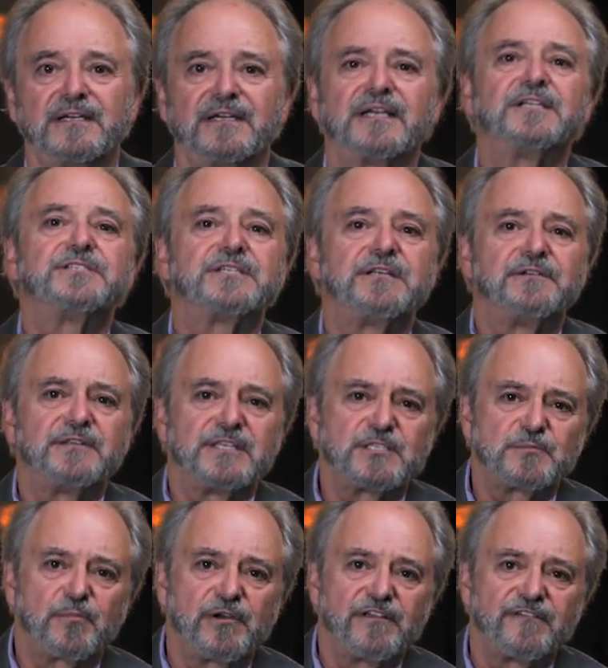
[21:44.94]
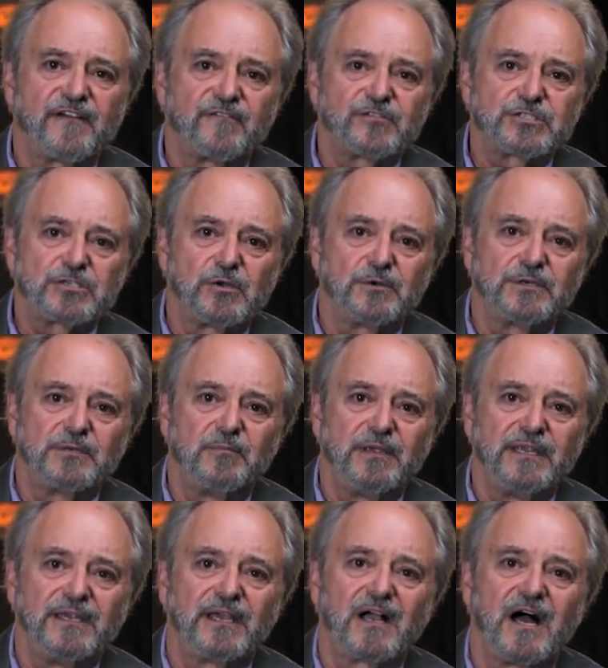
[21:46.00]
consider this brief episode to
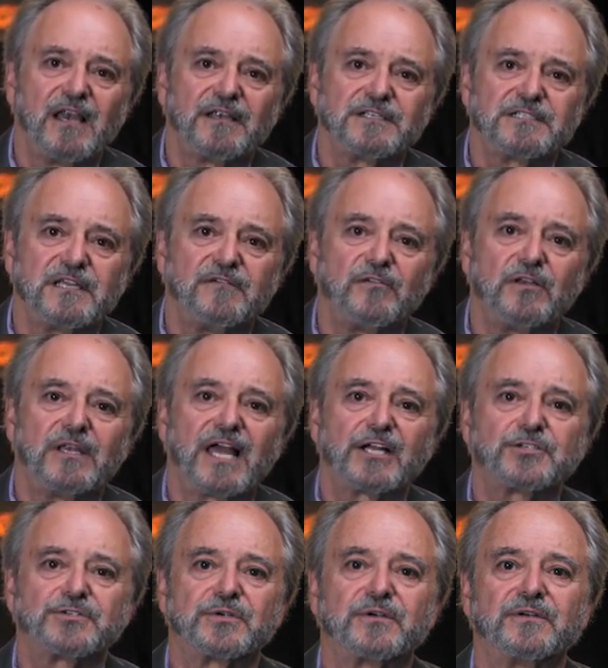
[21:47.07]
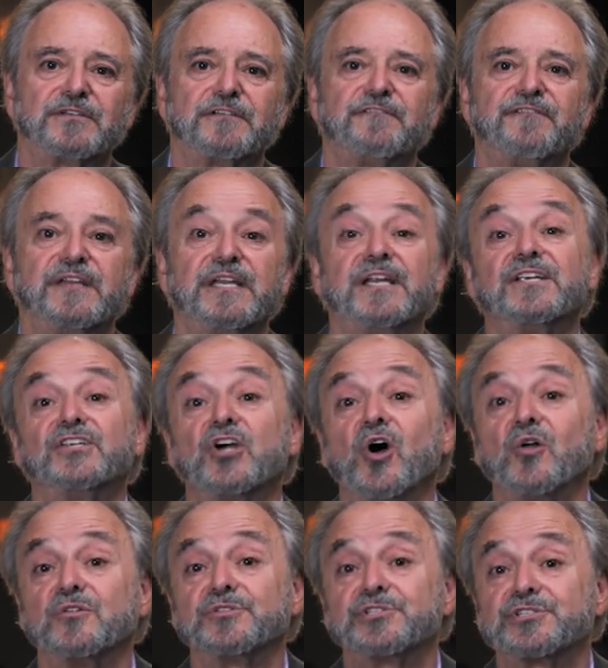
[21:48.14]
be a college level lecture to feed
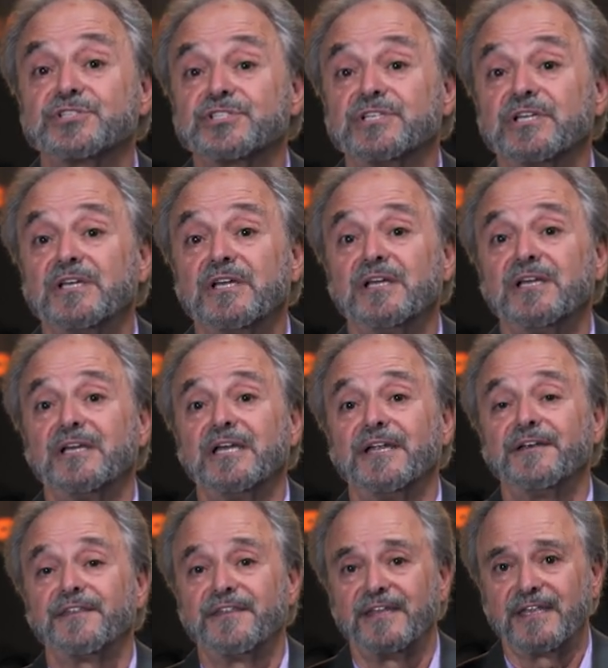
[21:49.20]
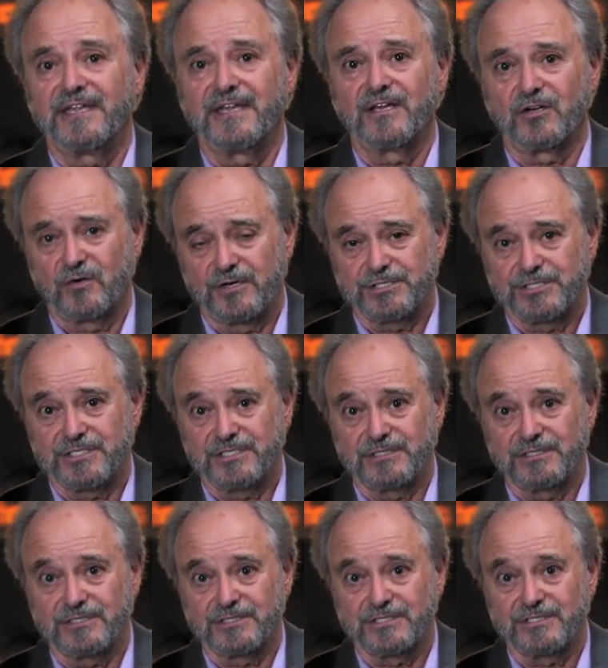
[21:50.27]
adults and thinking
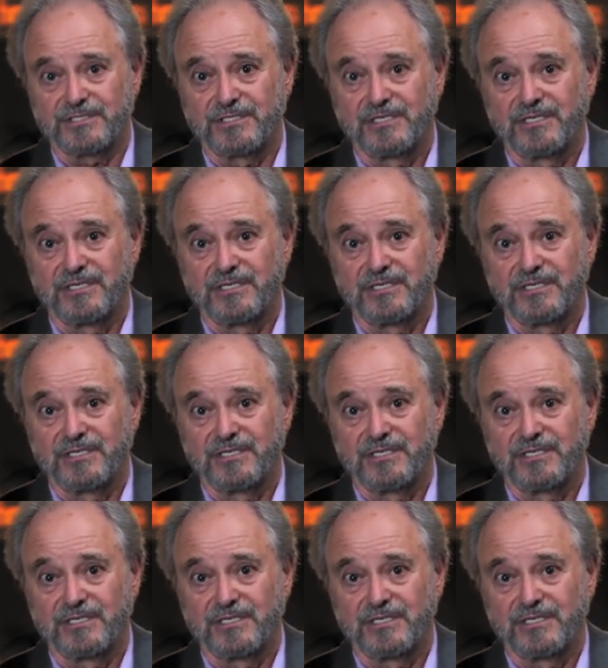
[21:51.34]
Christians.